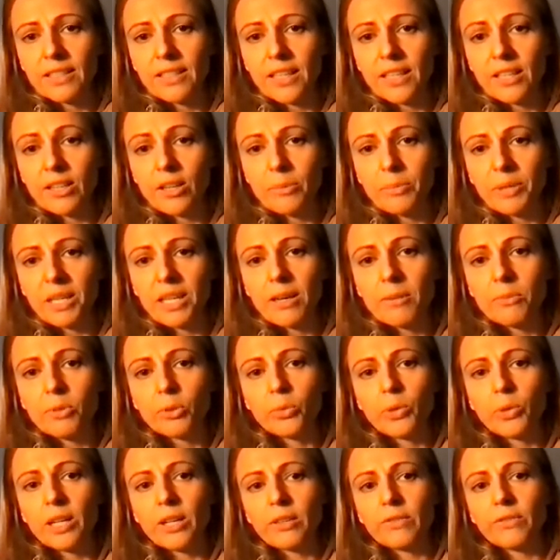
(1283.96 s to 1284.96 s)
And I become
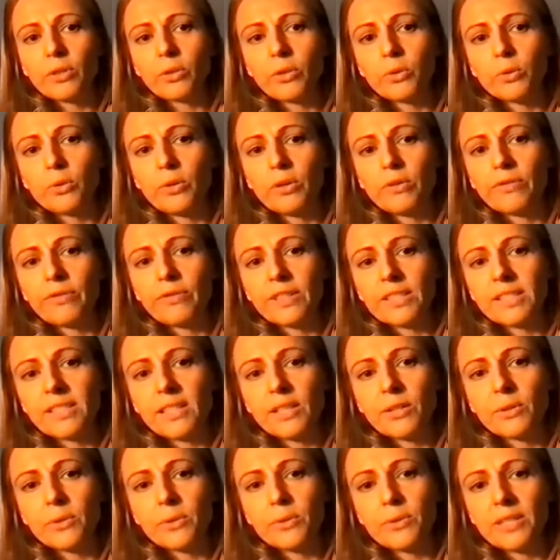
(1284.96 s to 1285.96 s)
aware of all the
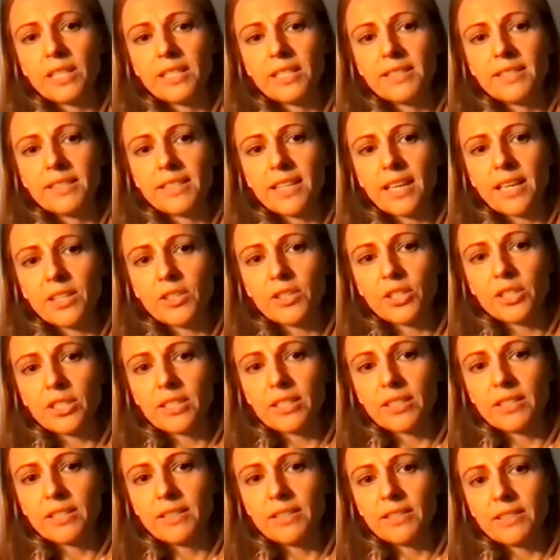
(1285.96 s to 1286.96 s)
physical
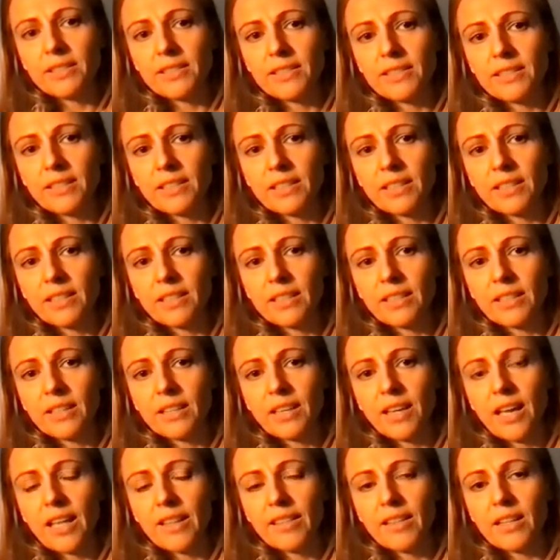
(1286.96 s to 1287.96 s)
sensations,
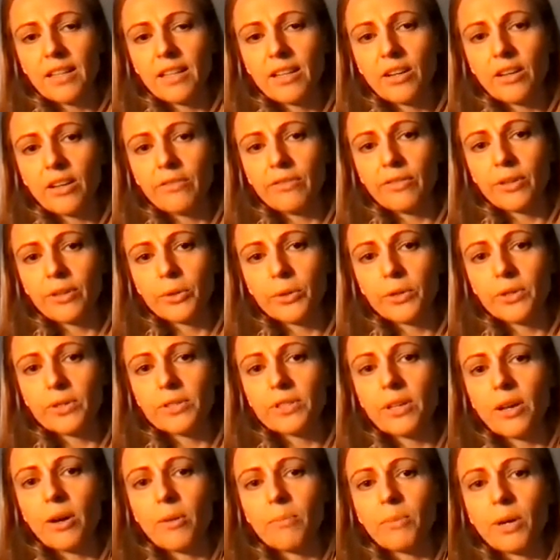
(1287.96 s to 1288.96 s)
and then I
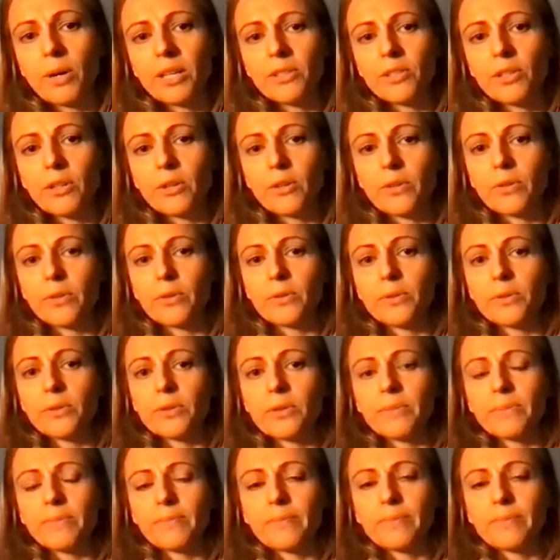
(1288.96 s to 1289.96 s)
focus on my toes,